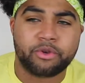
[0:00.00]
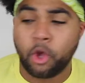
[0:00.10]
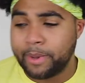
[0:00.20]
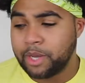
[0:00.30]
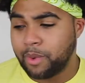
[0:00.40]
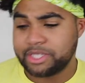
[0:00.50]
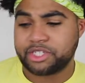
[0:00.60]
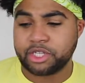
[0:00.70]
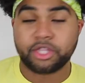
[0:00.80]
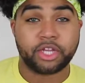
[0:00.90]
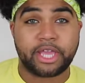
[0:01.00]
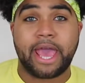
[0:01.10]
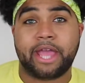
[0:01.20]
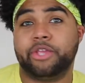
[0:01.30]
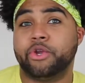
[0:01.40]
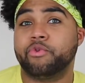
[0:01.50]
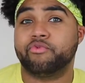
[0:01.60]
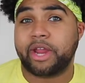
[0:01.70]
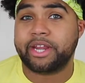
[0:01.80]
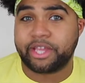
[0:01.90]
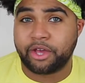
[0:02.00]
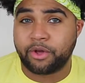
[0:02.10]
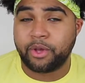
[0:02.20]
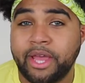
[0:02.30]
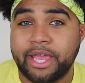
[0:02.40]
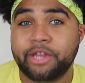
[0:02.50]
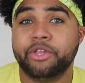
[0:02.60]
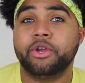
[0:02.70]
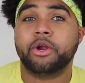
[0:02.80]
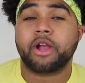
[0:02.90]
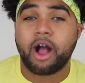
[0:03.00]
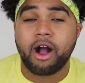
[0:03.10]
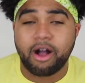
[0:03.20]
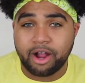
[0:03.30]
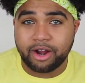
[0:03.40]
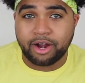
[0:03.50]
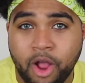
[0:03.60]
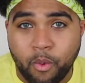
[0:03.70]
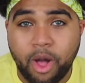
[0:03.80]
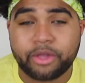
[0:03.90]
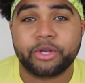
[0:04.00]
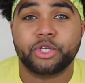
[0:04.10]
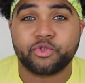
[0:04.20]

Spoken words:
Nobody wants to look at your radio in your car while you're